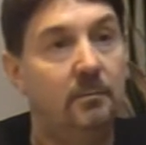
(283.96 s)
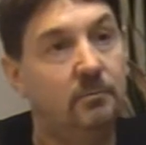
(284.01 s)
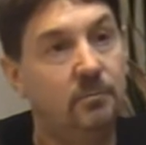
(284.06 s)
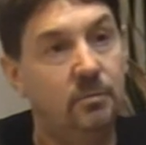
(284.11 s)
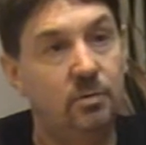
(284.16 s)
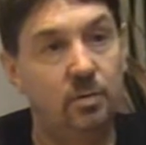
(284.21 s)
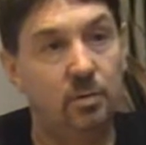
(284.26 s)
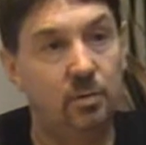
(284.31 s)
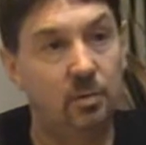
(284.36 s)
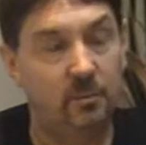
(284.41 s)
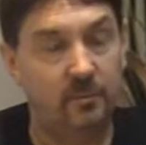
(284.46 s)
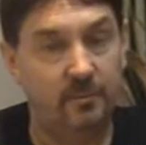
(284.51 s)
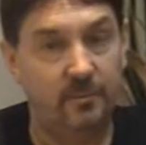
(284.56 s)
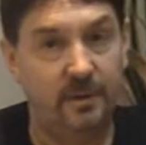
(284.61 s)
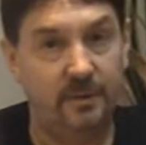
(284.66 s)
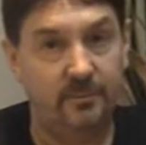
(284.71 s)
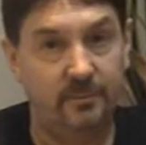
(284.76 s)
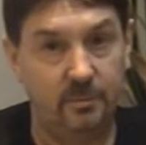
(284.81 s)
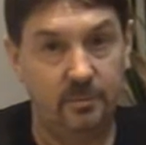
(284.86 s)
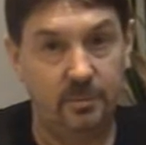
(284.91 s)
to
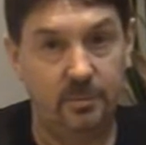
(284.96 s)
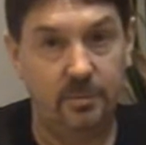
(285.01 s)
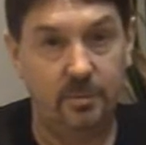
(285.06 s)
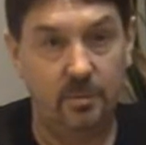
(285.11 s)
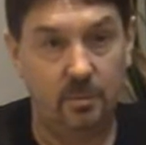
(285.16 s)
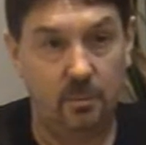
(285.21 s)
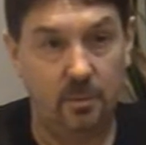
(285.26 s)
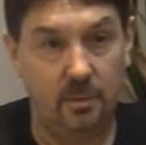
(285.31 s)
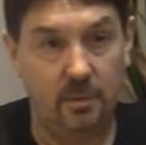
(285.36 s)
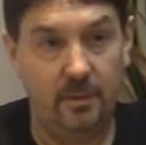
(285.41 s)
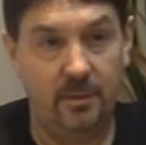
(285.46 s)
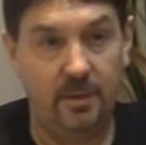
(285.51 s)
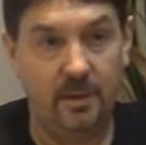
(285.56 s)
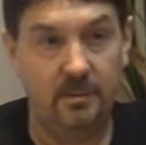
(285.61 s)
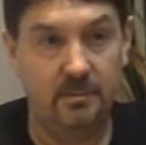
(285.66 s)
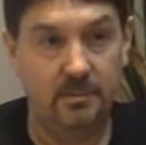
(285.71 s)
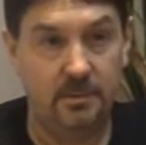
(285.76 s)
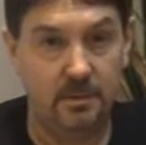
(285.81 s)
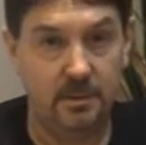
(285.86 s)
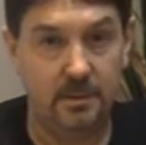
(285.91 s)
500 to
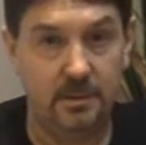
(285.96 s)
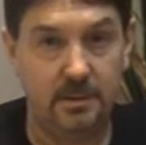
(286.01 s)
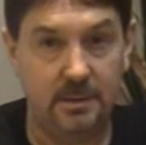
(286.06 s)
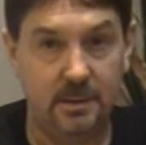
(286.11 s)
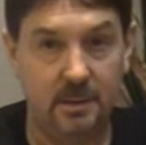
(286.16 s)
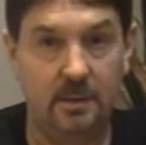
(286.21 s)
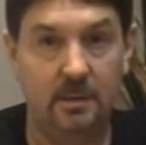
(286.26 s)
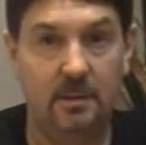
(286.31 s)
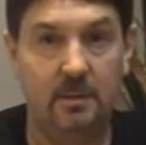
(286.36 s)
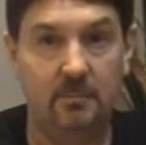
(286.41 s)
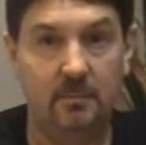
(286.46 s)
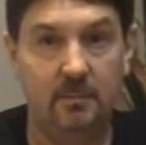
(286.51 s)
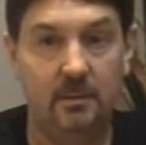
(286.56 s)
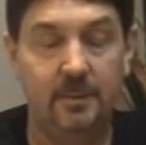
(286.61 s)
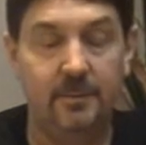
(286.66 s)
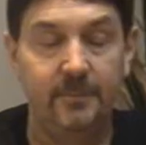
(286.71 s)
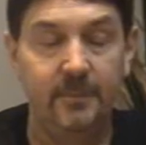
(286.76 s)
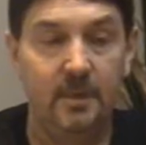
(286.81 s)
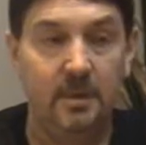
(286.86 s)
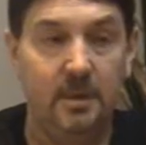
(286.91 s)
1,000 at a time,
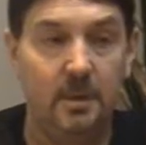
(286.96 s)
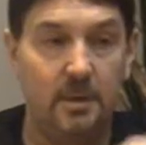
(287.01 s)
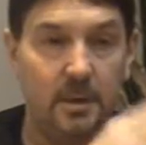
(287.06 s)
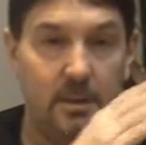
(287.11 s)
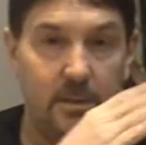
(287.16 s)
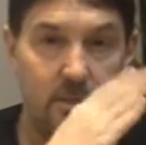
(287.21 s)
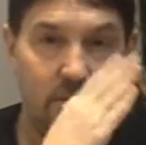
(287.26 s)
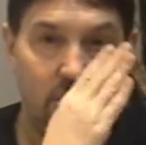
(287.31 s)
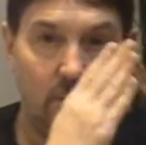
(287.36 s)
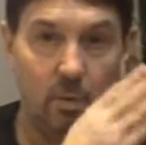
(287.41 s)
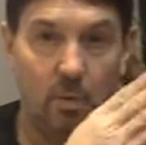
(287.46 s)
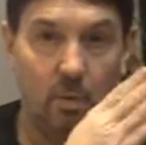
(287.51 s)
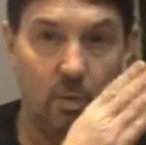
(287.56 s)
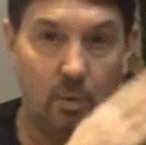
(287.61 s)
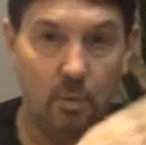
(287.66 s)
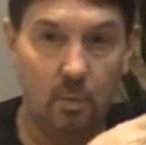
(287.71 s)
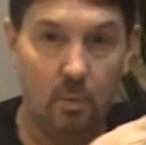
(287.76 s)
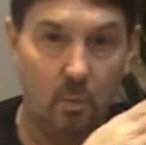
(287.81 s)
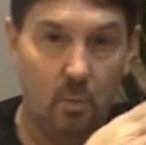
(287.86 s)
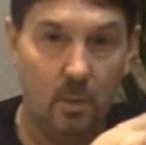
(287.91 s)
and then to look
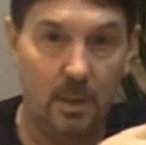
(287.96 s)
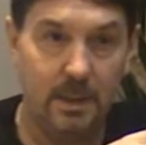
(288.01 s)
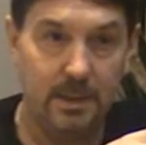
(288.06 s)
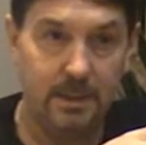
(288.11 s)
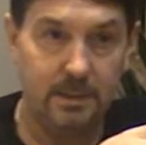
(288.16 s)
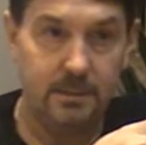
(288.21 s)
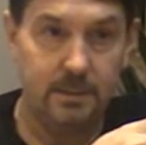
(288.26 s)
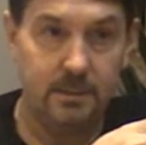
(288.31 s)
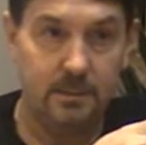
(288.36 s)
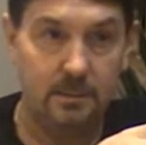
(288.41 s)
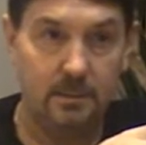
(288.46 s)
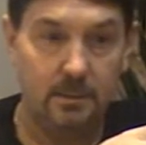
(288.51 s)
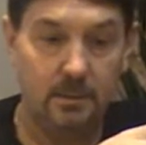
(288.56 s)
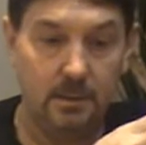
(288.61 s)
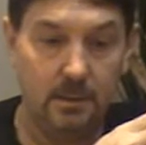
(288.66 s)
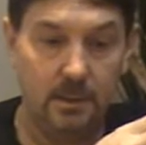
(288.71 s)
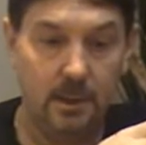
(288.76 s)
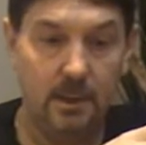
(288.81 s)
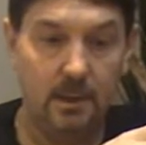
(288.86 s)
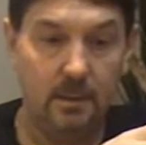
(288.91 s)
at the weight
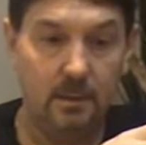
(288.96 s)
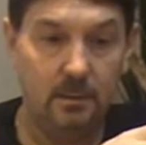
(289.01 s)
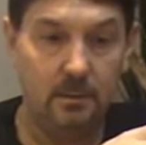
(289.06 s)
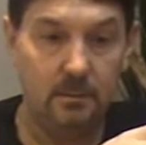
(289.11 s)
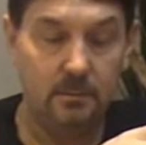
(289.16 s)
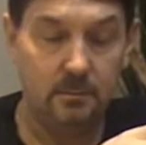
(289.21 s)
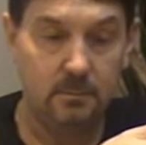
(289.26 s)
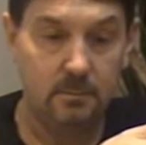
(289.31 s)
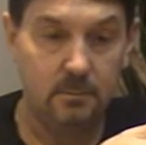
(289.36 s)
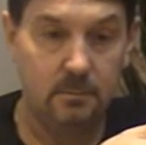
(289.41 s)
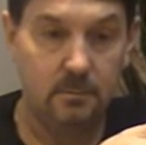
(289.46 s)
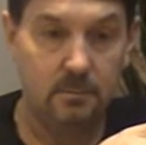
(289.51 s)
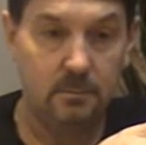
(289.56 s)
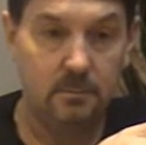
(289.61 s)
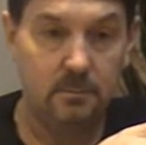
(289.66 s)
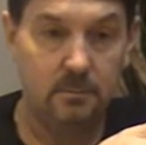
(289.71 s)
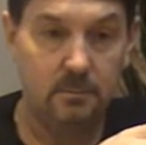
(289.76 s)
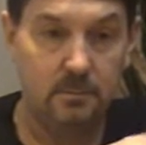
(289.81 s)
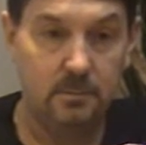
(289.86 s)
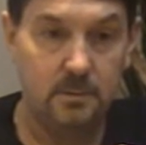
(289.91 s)
gain
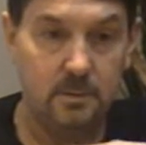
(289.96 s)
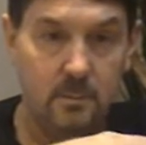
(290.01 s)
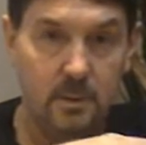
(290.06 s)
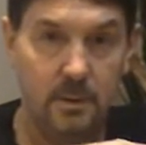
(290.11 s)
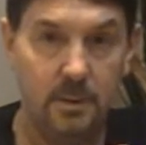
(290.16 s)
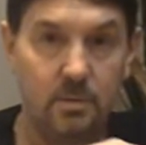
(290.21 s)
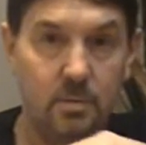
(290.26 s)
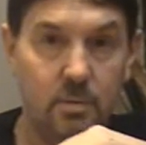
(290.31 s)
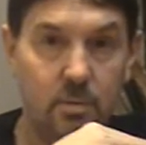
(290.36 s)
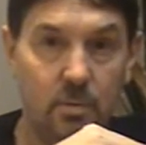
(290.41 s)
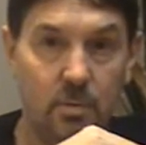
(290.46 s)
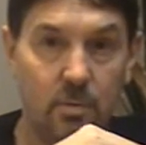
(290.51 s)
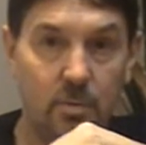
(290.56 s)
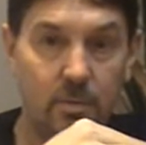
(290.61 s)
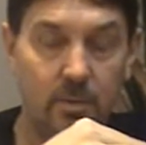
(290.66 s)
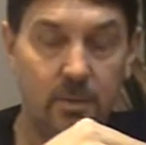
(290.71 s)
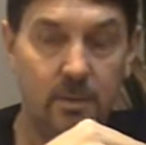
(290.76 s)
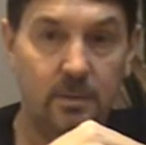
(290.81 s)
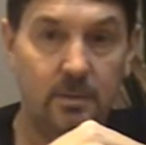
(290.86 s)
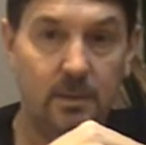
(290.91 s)
to make sure
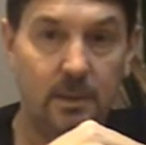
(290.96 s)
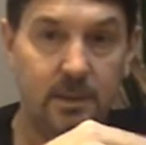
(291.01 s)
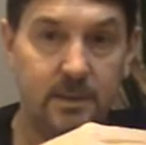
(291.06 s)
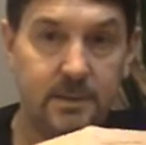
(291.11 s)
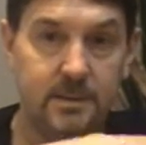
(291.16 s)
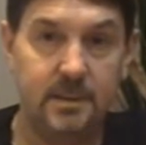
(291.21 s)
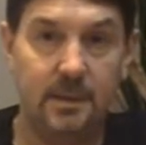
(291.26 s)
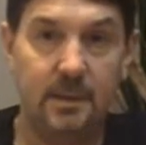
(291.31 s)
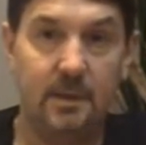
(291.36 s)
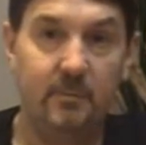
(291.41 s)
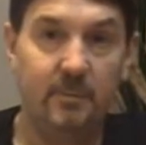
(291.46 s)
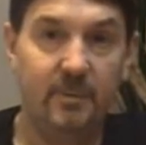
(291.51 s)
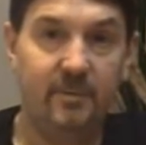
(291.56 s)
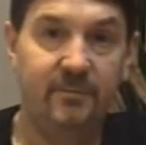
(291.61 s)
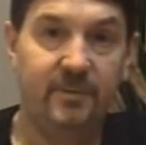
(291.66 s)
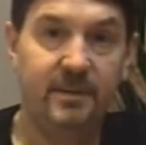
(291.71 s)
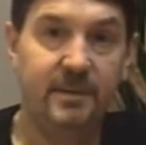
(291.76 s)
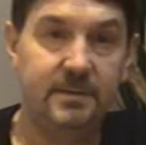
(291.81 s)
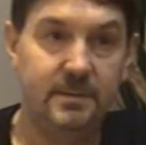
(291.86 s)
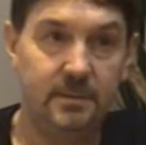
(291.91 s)
that I stay at my
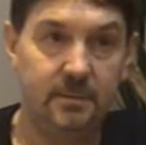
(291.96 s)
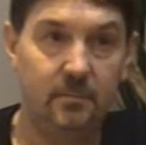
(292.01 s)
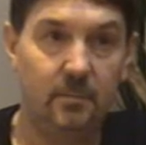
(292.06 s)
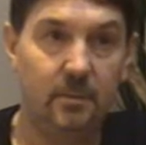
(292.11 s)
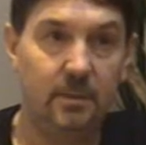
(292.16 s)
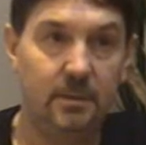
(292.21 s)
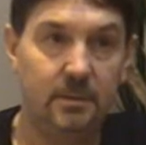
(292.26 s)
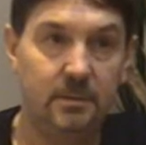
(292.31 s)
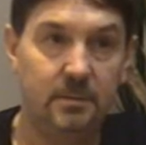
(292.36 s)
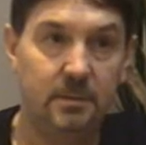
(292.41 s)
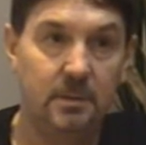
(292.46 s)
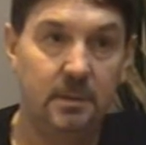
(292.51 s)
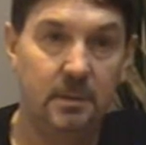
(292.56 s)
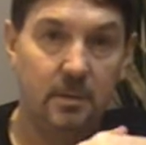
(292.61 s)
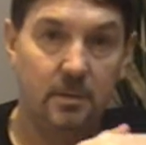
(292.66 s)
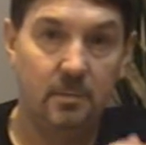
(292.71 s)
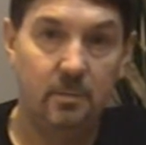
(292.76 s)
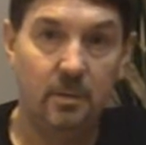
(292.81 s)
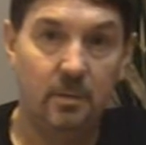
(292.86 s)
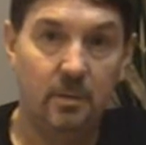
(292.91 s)
fasting weight
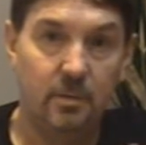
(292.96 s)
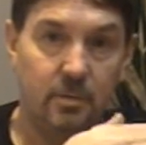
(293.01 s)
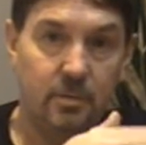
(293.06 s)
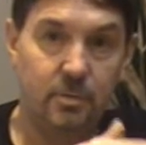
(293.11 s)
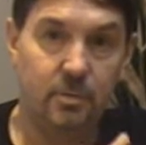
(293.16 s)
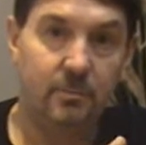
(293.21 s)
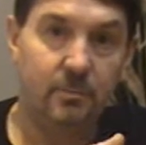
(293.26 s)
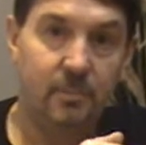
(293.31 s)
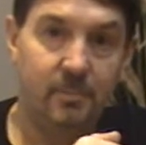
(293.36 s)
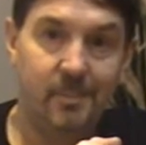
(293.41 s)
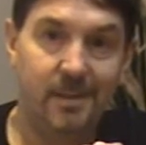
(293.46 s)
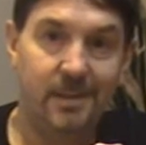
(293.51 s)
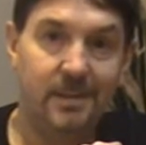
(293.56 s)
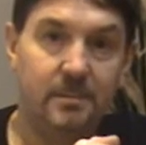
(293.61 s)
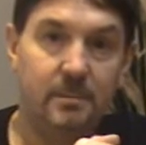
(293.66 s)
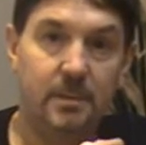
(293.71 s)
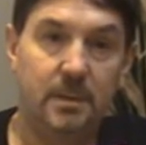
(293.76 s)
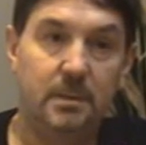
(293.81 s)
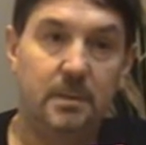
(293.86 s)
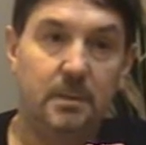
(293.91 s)
rather than jump back
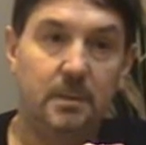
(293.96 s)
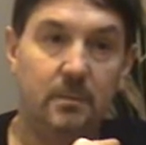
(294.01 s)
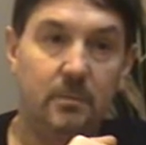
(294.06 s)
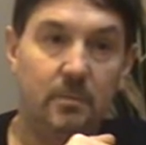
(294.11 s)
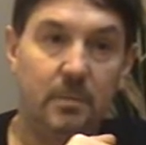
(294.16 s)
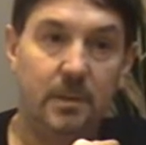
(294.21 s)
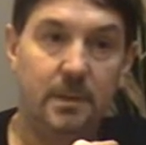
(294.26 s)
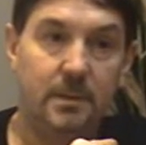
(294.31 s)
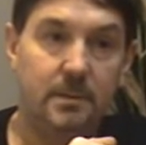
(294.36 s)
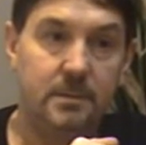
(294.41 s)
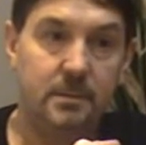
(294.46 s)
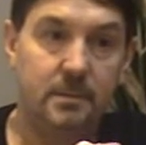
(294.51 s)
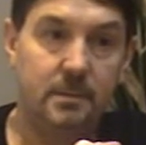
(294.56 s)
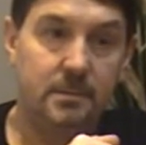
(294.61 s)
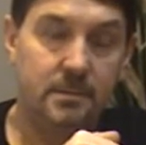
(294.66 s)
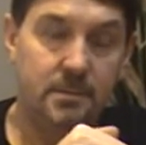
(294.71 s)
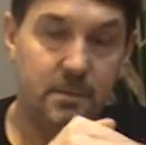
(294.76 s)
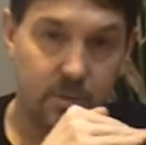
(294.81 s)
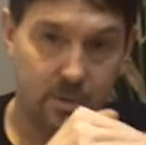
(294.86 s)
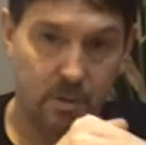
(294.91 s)
to my current weight,
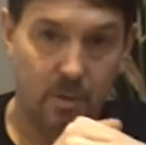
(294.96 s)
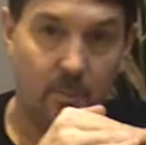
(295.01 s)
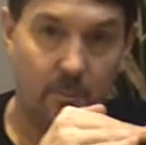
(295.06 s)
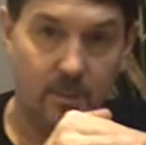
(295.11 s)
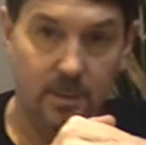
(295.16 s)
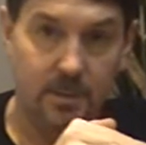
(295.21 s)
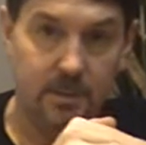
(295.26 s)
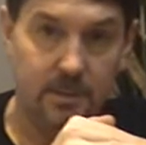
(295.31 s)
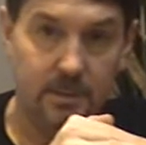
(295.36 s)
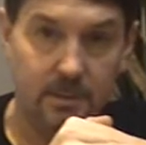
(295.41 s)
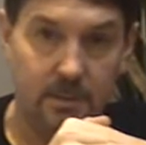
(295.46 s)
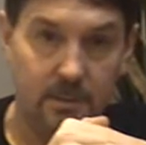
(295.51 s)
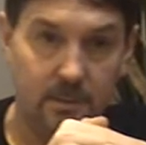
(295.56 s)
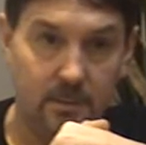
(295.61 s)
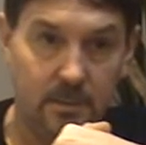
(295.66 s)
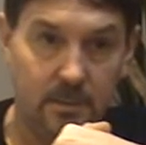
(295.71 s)
and to stop eating